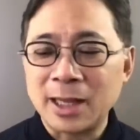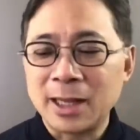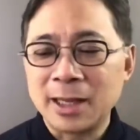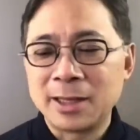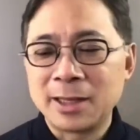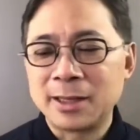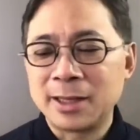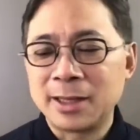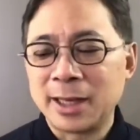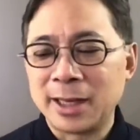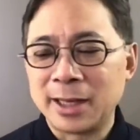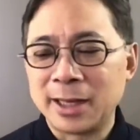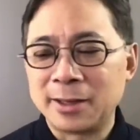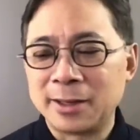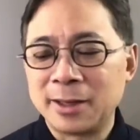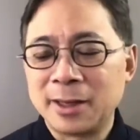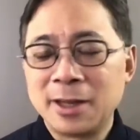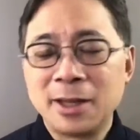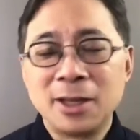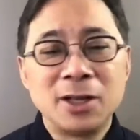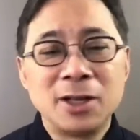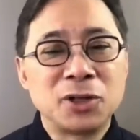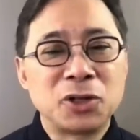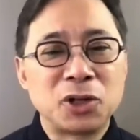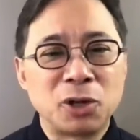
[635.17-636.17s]

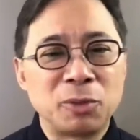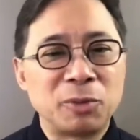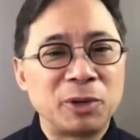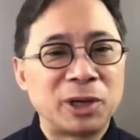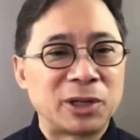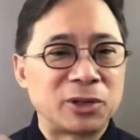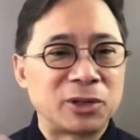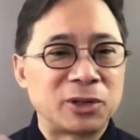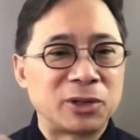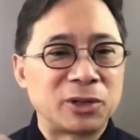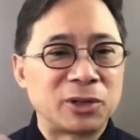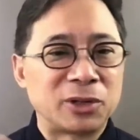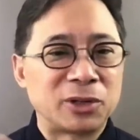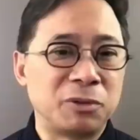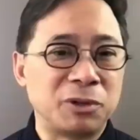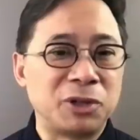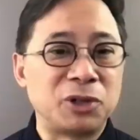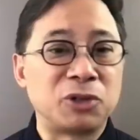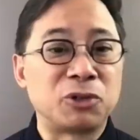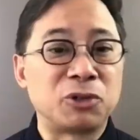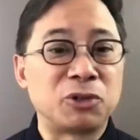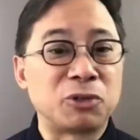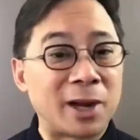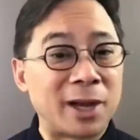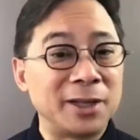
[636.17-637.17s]
And turmeric is also
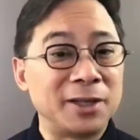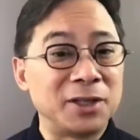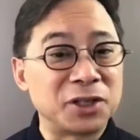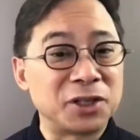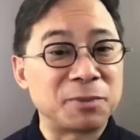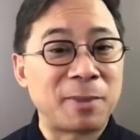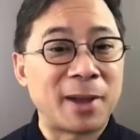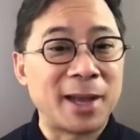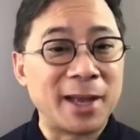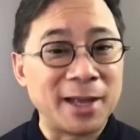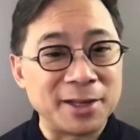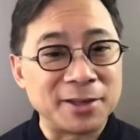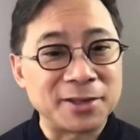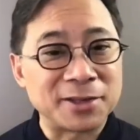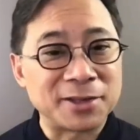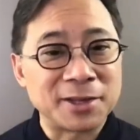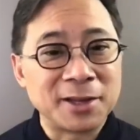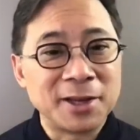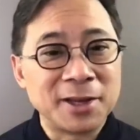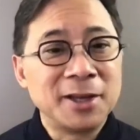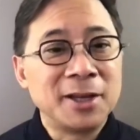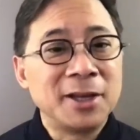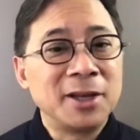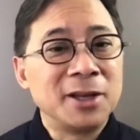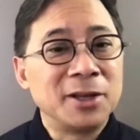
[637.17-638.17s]
a dried
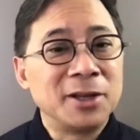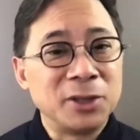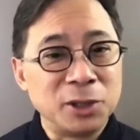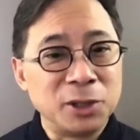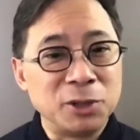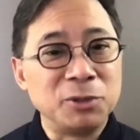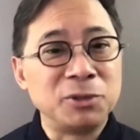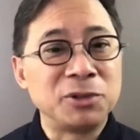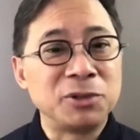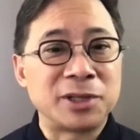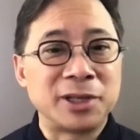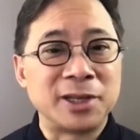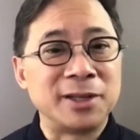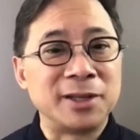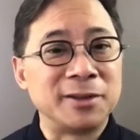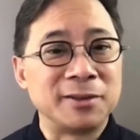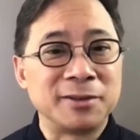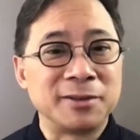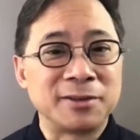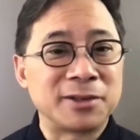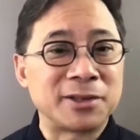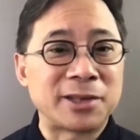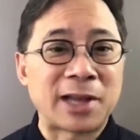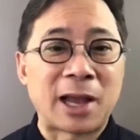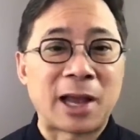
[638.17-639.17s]
spice used
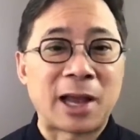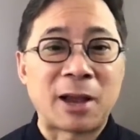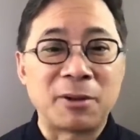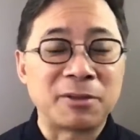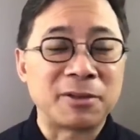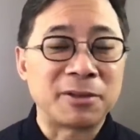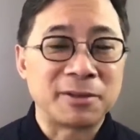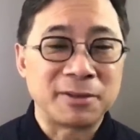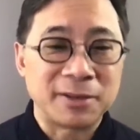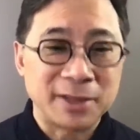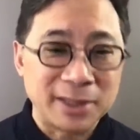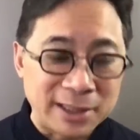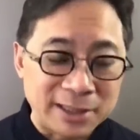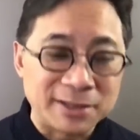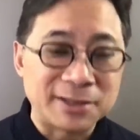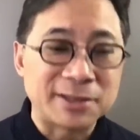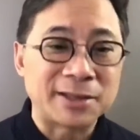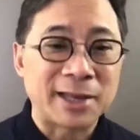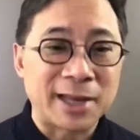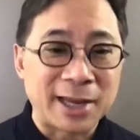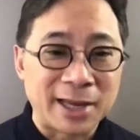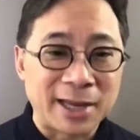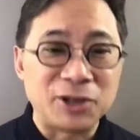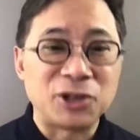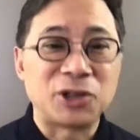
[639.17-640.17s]
in
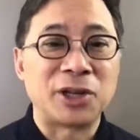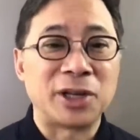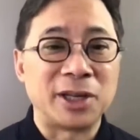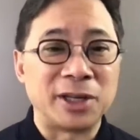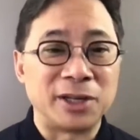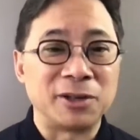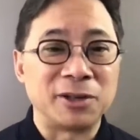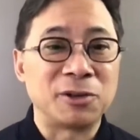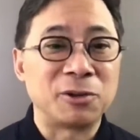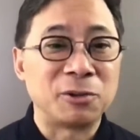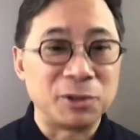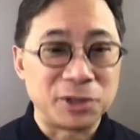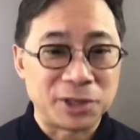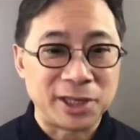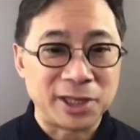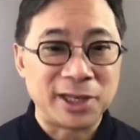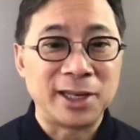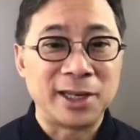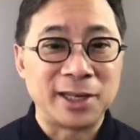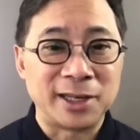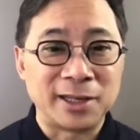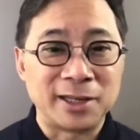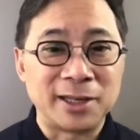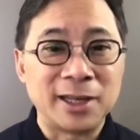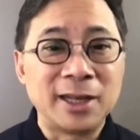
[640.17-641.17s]
Southeast Asian
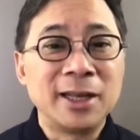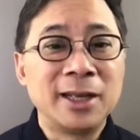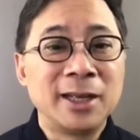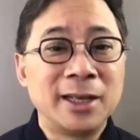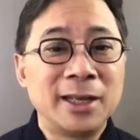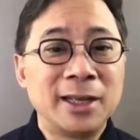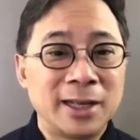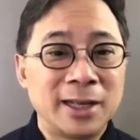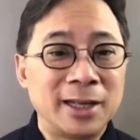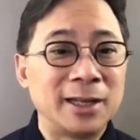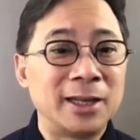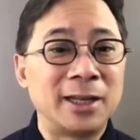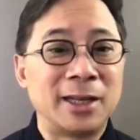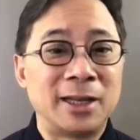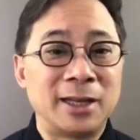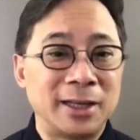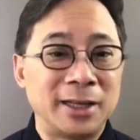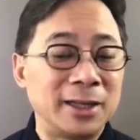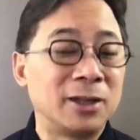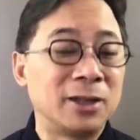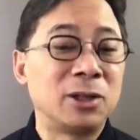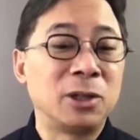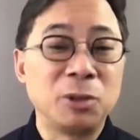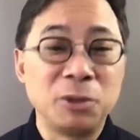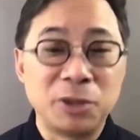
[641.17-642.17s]
cuisine,
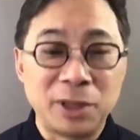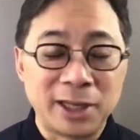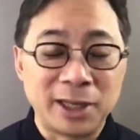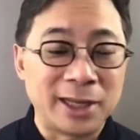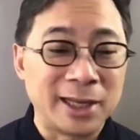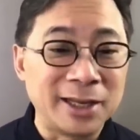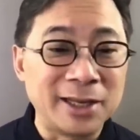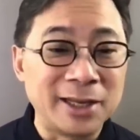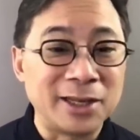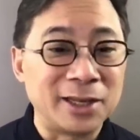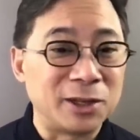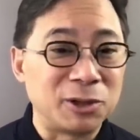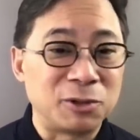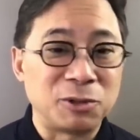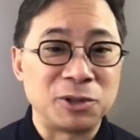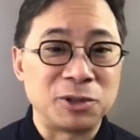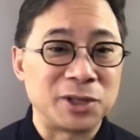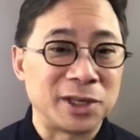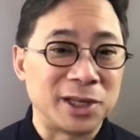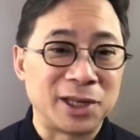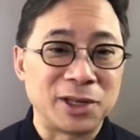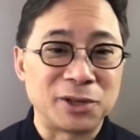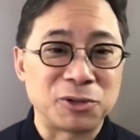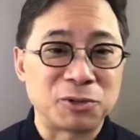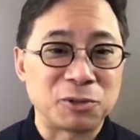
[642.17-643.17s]
including Indian
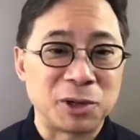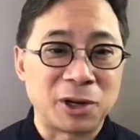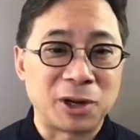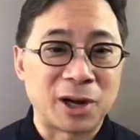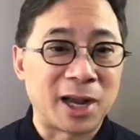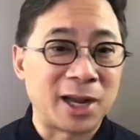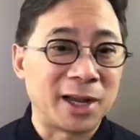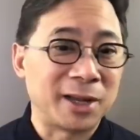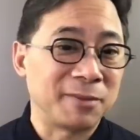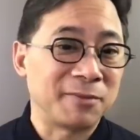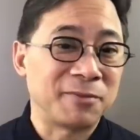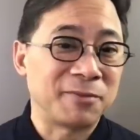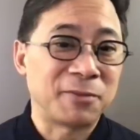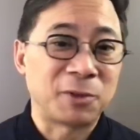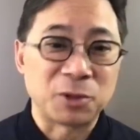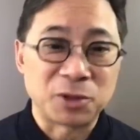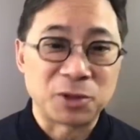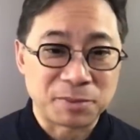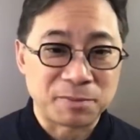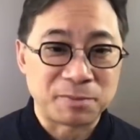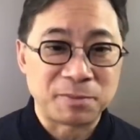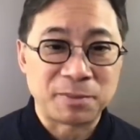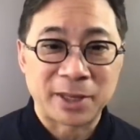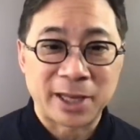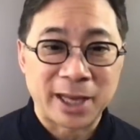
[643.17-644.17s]
cuisine, is where I
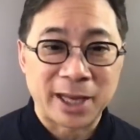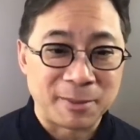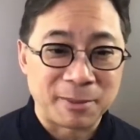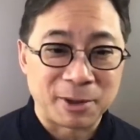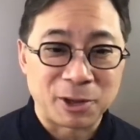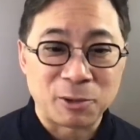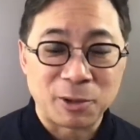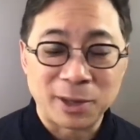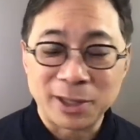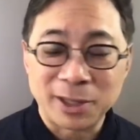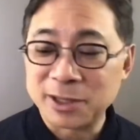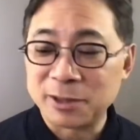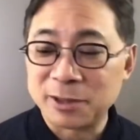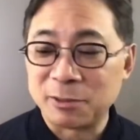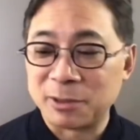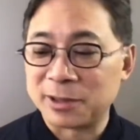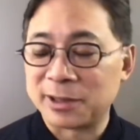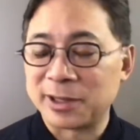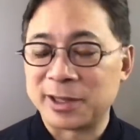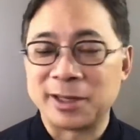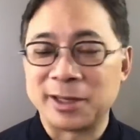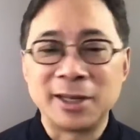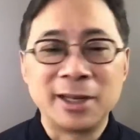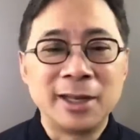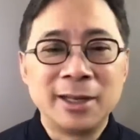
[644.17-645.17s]
first became acquainted
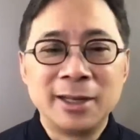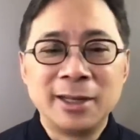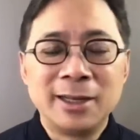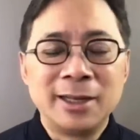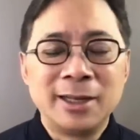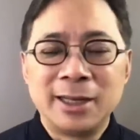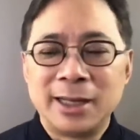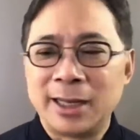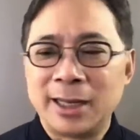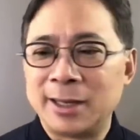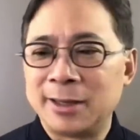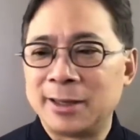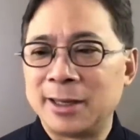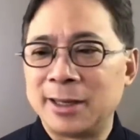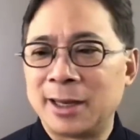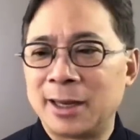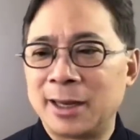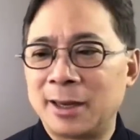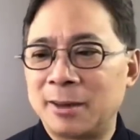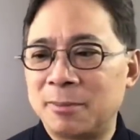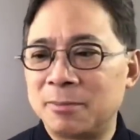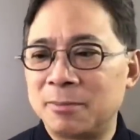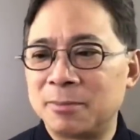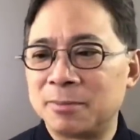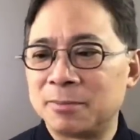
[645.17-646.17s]
with it. It
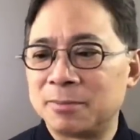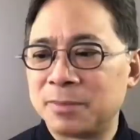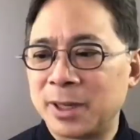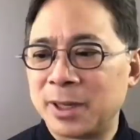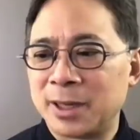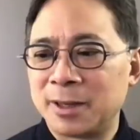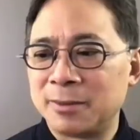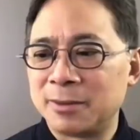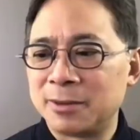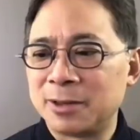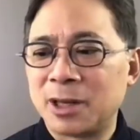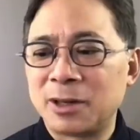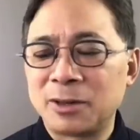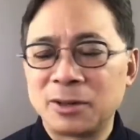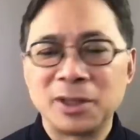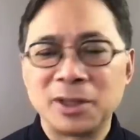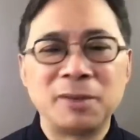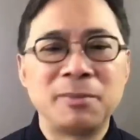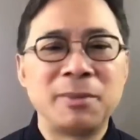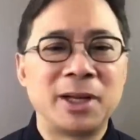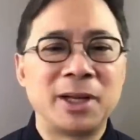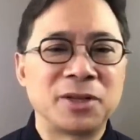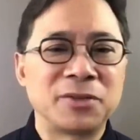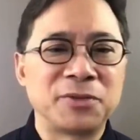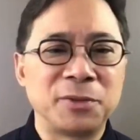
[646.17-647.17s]
not
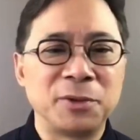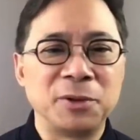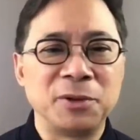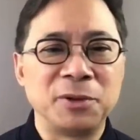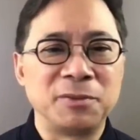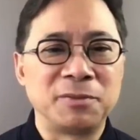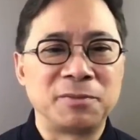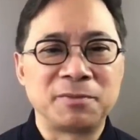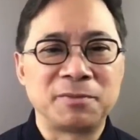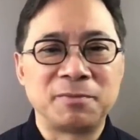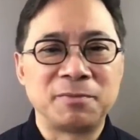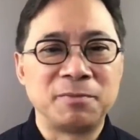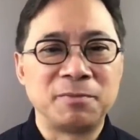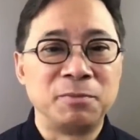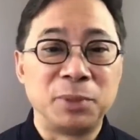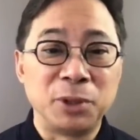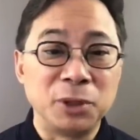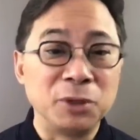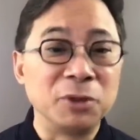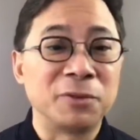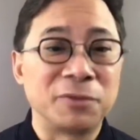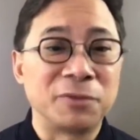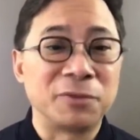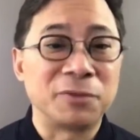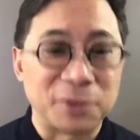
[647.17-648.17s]
only makes food
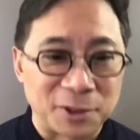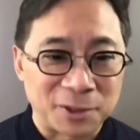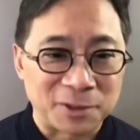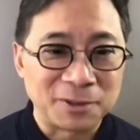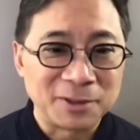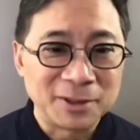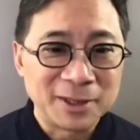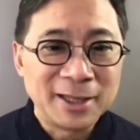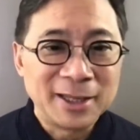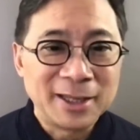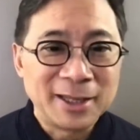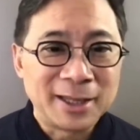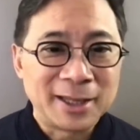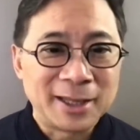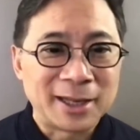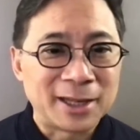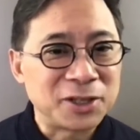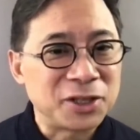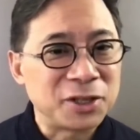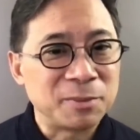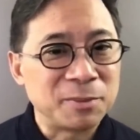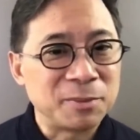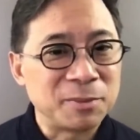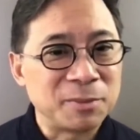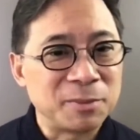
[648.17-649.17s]
beautiful, it
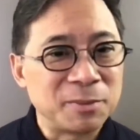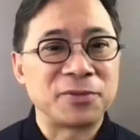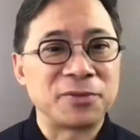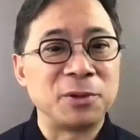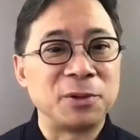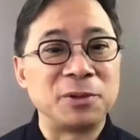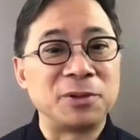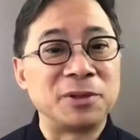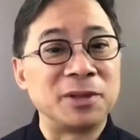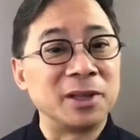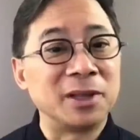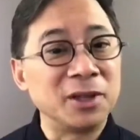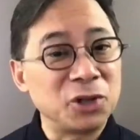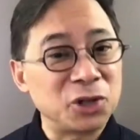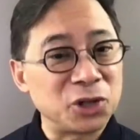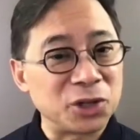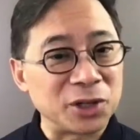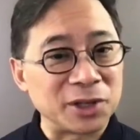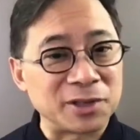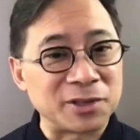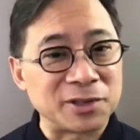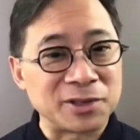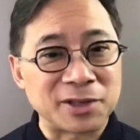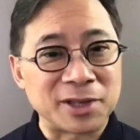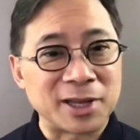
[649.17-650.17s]
actually makes food
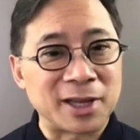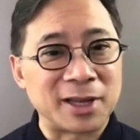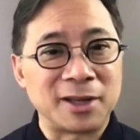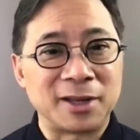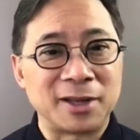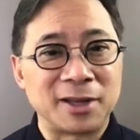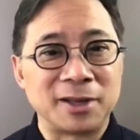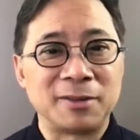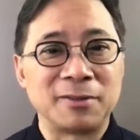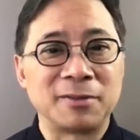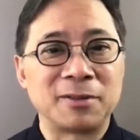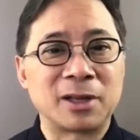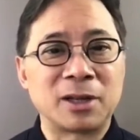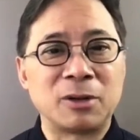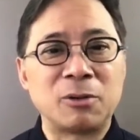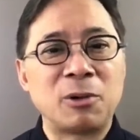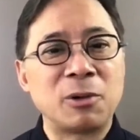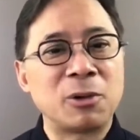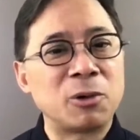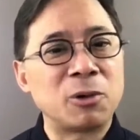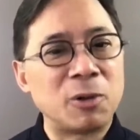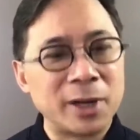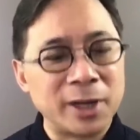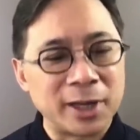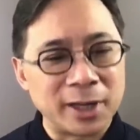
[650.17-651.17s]
delicious. It's got a
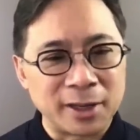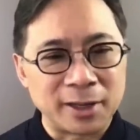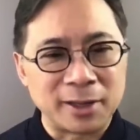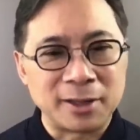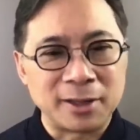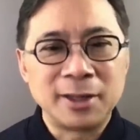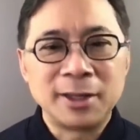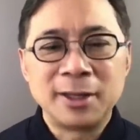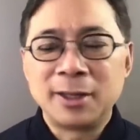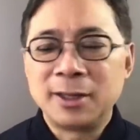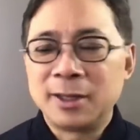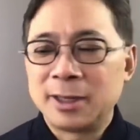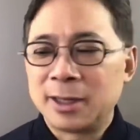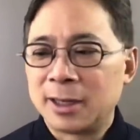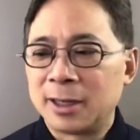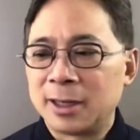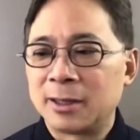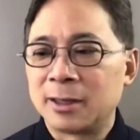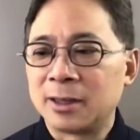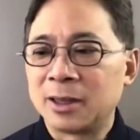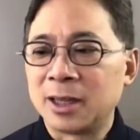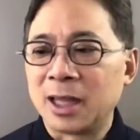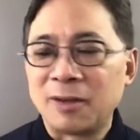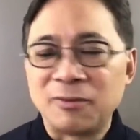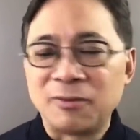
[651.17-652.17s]
quite a
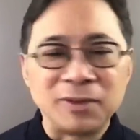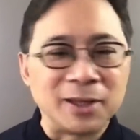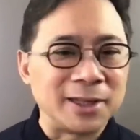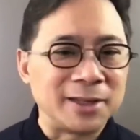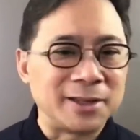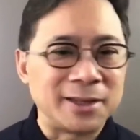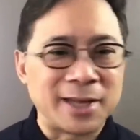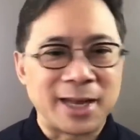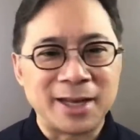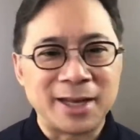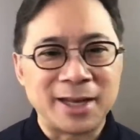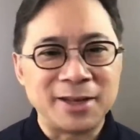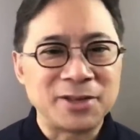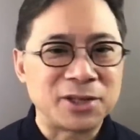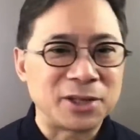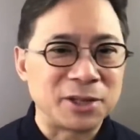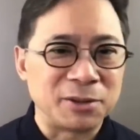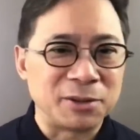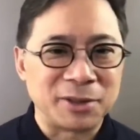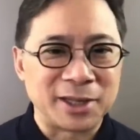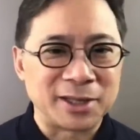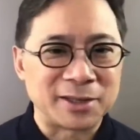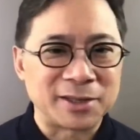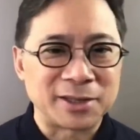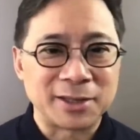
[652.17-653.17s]
lovely taste
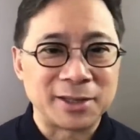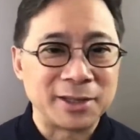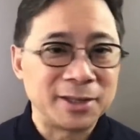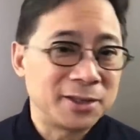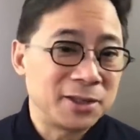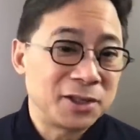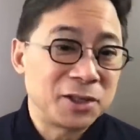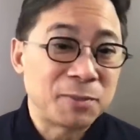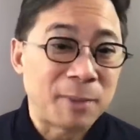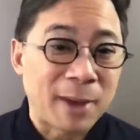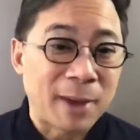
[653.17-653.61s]
to it. It's a